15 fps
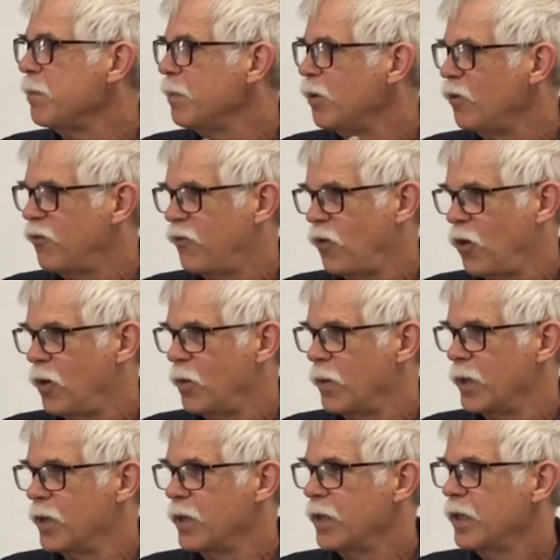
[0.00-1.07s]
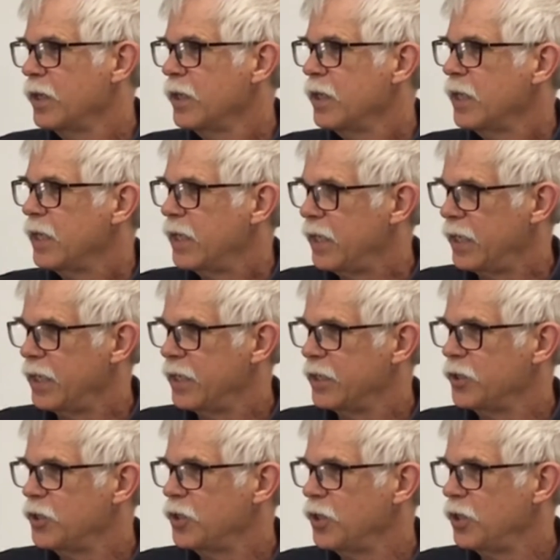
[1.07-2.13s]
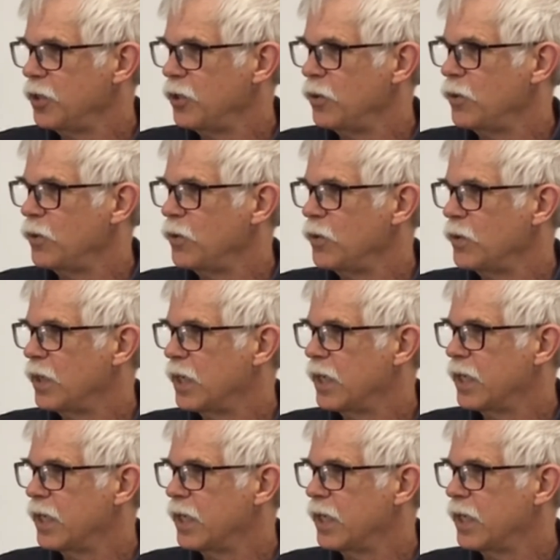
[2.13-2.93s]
move forward into